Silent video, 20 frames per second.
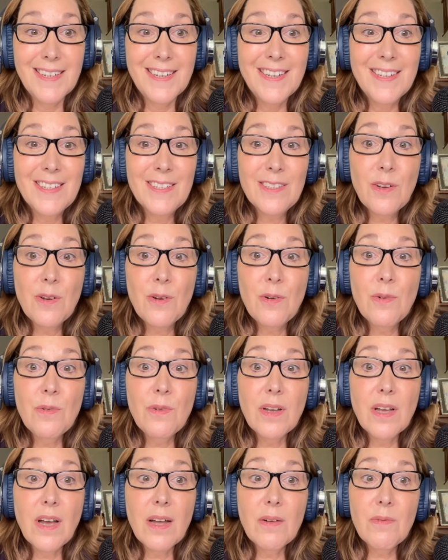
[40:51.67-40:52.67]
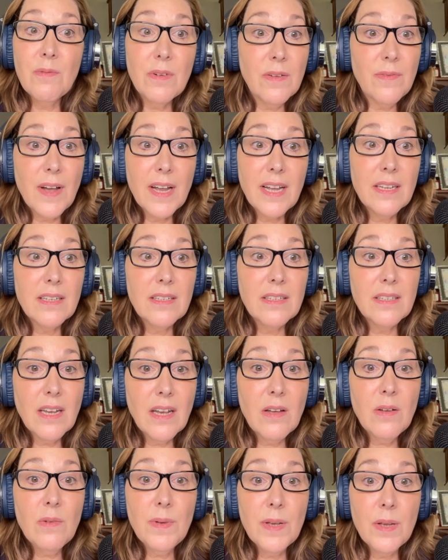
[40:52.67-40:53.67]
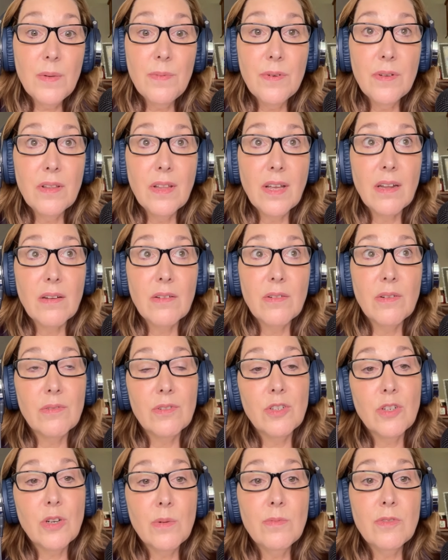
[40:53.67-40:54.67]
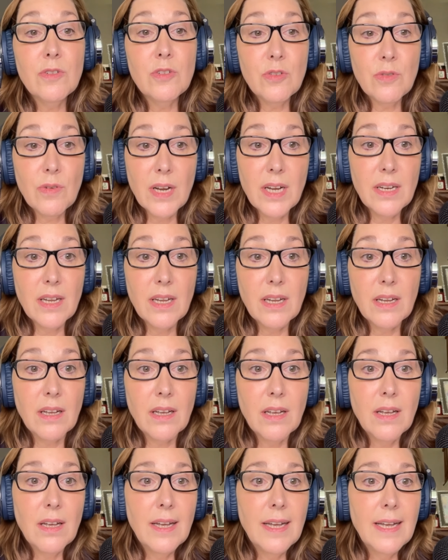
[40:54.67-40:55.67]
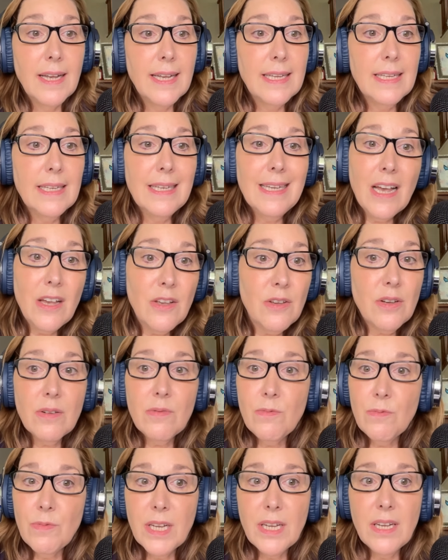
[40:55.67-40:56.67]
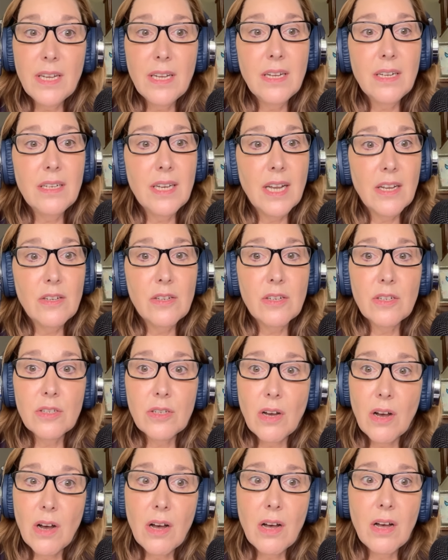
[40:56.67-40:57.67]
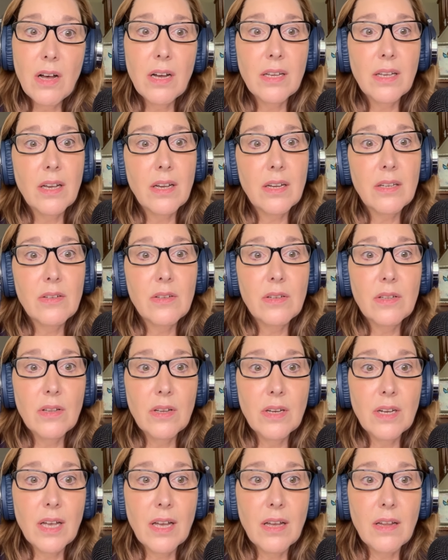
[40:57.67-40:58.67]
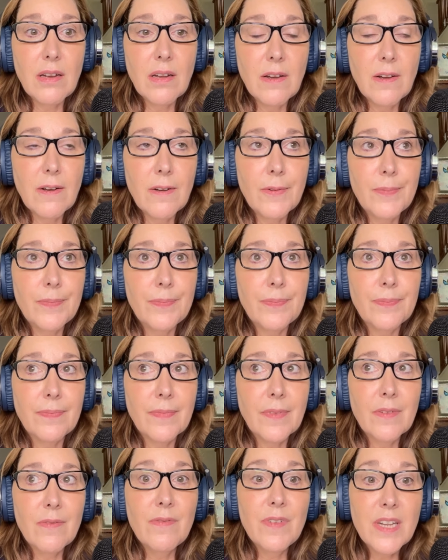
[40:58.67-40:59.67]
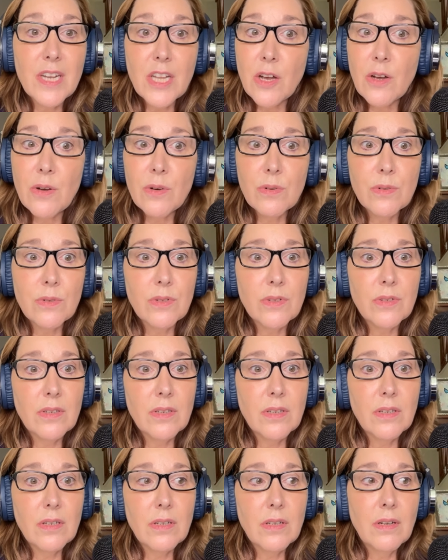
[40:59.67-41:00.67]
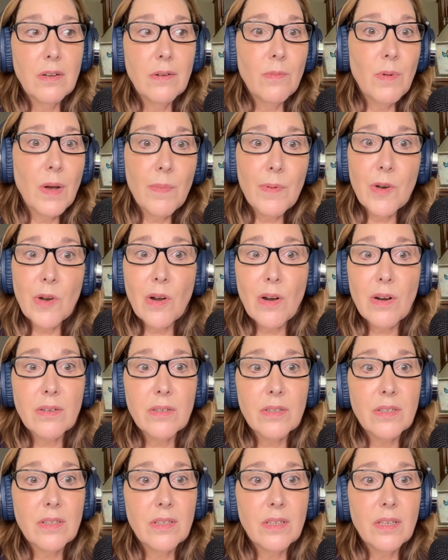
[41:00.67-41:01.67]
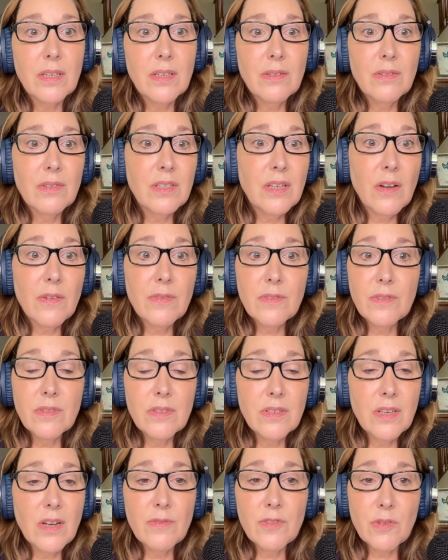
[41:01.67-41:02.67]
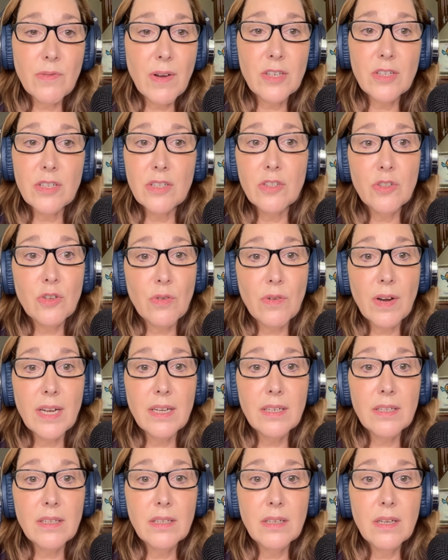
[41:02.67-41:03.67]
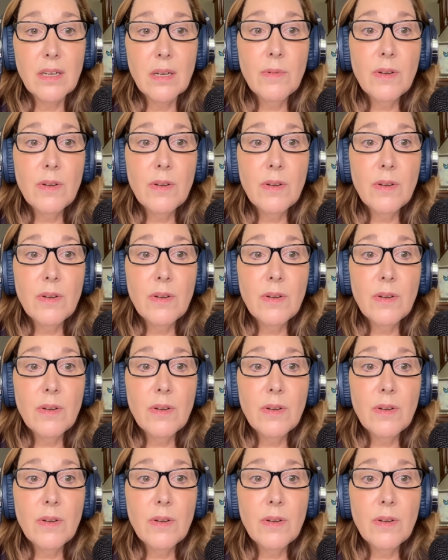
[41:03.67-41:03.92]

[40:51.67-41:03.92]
So if I can tell people that, in terms of training, yeah, you can read, yeah, you can talk, yeah, you can look at videos, webinars. Self-direction is great. But